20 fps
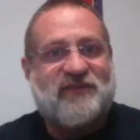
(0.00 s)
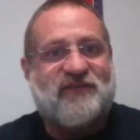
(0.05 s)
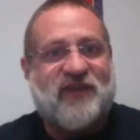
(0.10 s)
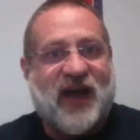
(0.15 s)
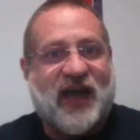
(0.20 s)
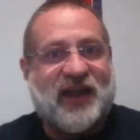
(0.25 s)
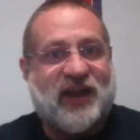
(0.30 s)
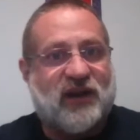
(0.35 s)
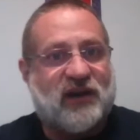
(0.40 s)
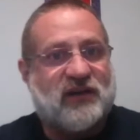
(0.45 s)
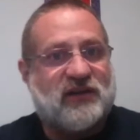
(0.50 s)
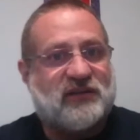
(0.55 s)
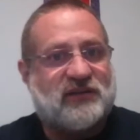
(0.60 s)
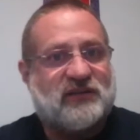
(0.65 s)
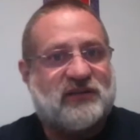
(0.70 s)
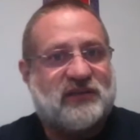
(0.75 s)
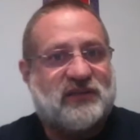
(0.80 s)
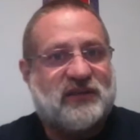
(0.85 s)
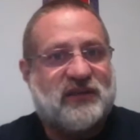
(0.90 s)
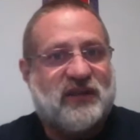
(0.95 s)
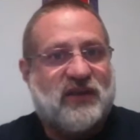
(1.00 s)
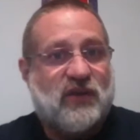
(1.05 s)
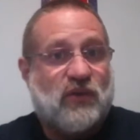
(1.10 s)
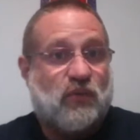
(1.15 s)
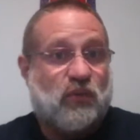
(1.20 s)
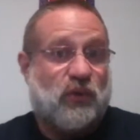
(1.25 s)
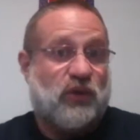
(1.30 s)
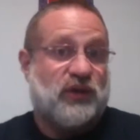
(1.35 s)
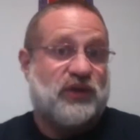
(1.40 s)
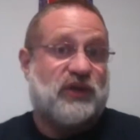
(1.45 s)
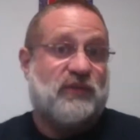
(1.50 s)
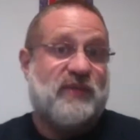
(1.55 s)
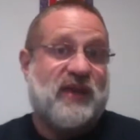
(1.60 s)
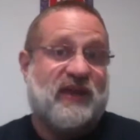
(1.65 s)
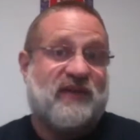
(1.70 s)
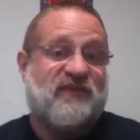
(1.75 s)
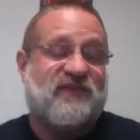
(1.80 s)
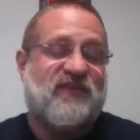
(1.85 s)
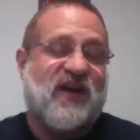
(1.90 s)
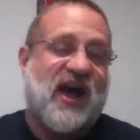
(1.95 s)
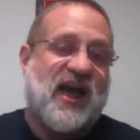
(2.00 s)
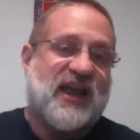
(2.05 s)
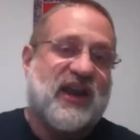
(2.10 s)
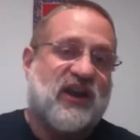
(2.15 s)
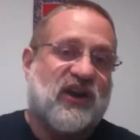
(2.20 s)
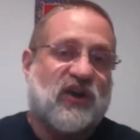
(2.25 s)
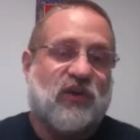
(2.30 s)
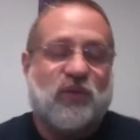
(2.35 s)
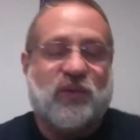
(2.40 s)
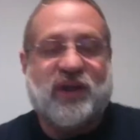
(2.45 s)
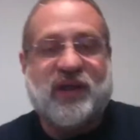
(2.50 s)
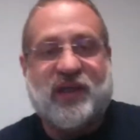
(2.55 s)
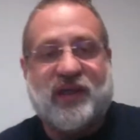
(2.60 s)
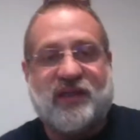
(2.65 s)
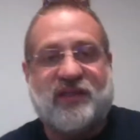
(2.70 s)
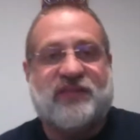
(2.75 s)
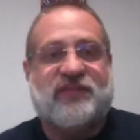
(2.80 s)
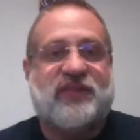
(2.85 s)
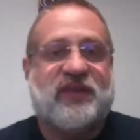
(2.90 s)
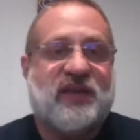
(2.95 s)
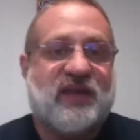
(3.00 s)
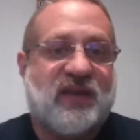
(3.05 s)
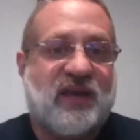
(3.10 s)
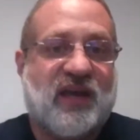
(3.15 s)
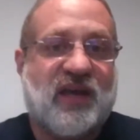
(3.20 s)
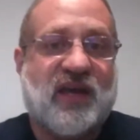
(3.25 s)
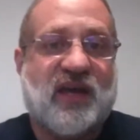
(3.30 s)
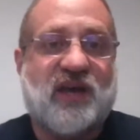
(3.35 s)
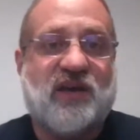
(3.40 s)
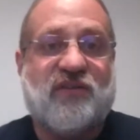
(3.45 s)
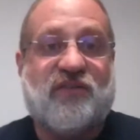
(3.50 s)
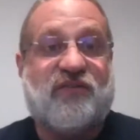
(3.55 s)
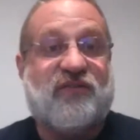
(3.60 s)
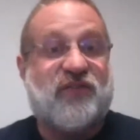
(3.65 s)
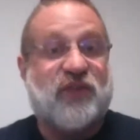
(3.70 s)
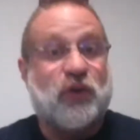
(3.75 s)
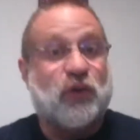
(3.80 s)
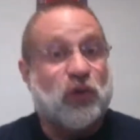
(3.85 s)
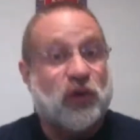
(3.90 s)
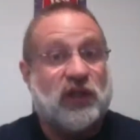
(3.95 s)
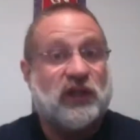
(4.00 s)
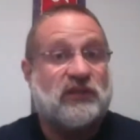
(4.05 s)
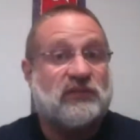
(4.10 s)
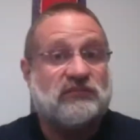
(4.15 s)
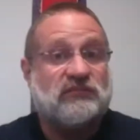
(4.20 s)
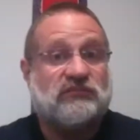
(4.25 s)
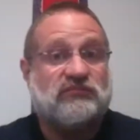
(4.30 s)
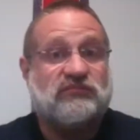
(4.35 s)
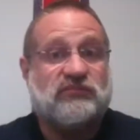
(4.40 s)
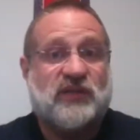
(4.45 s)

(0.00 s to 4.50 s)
fire? Well, you make fire with fuel,